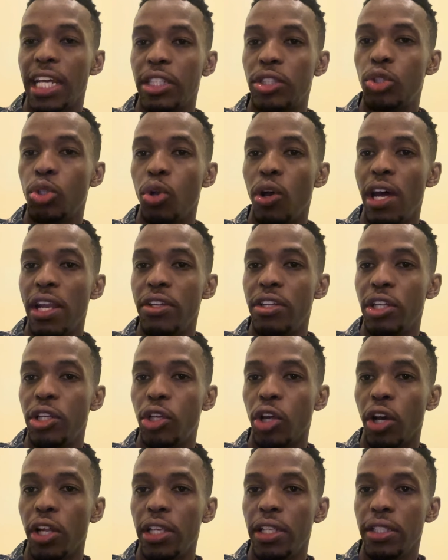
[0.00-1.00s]
$200
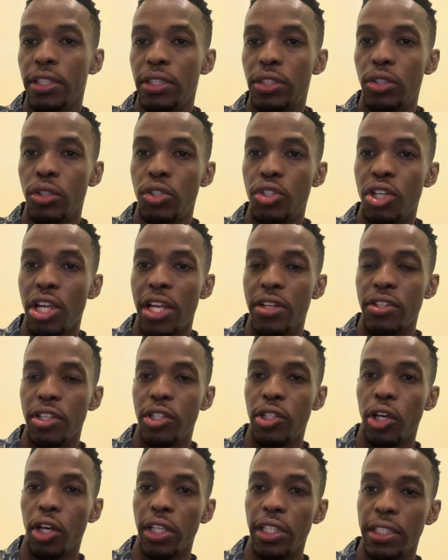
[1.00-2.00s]
to
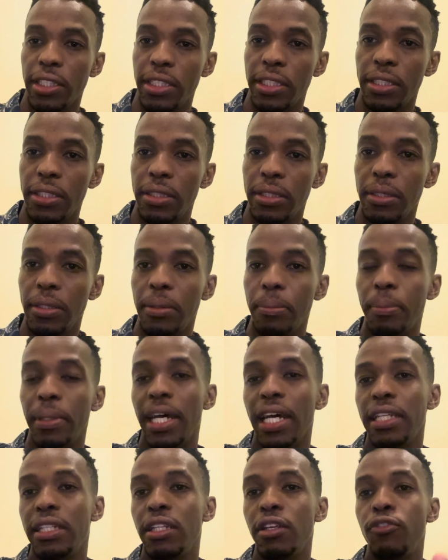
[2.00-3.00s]
$300.
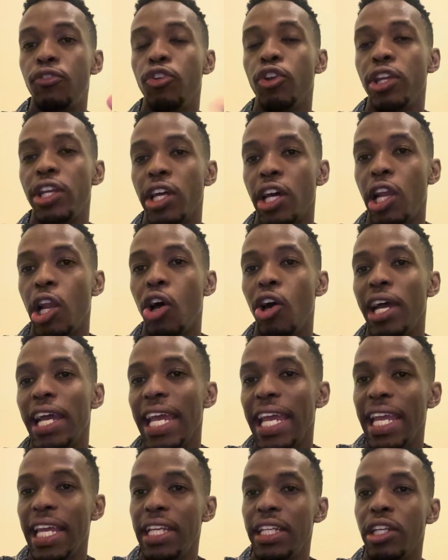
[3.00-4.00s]
But if you're in the lower
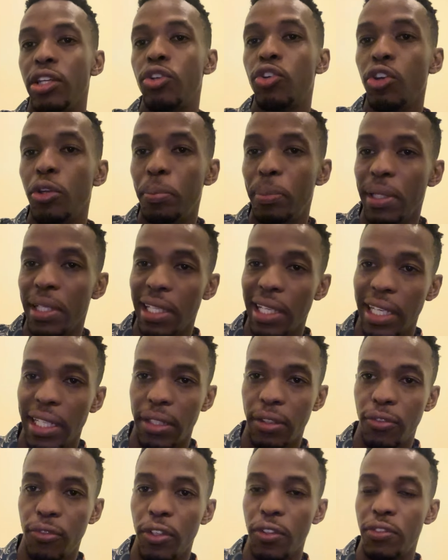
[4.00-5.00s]
end, it could be like
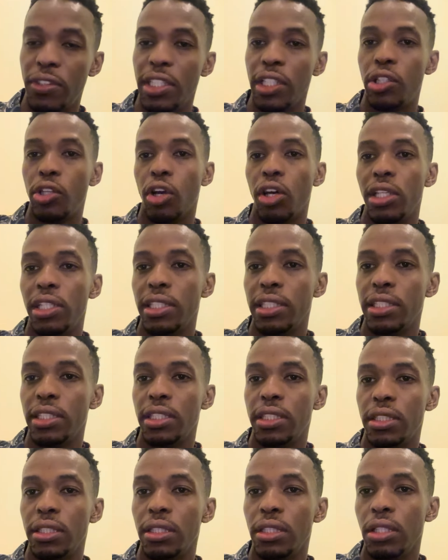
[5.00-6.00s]

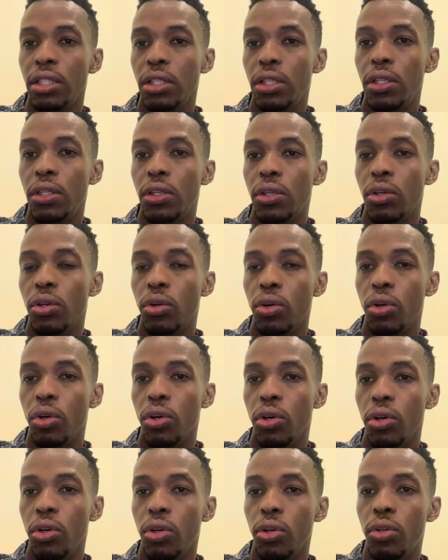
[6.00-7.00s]
$50.
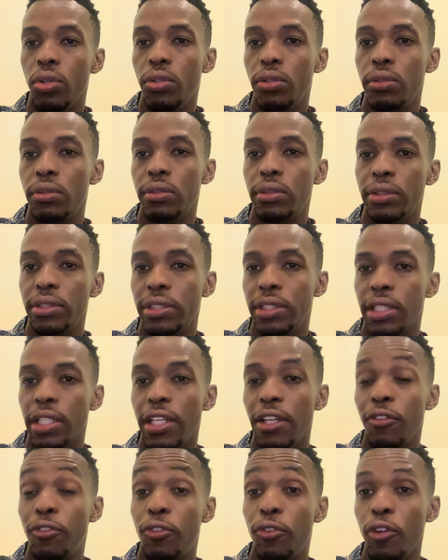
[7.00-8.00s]
Or
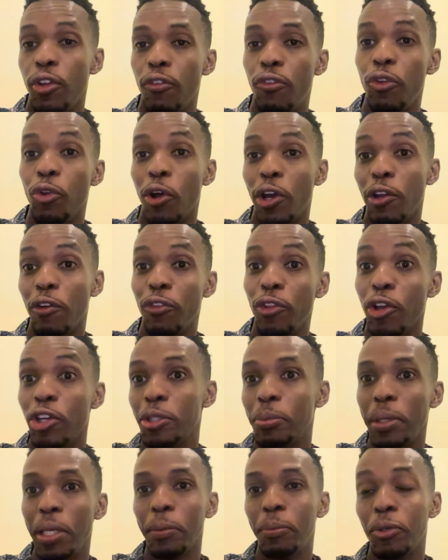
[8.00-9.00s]
if you're one of those
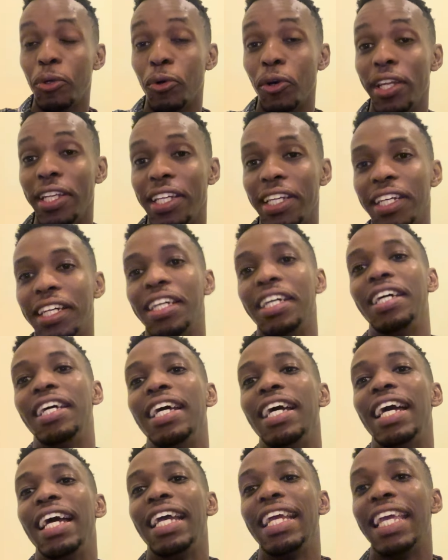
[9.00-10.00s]
people wanna
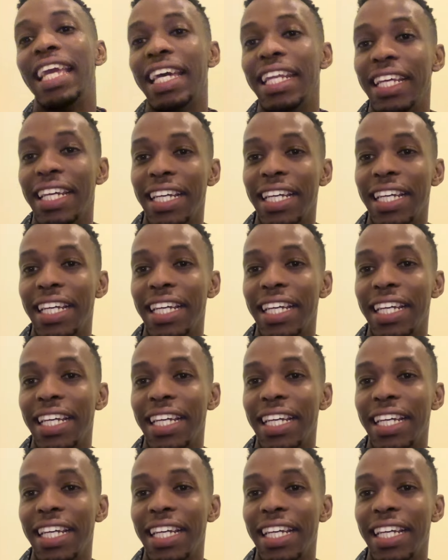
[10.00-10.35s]
get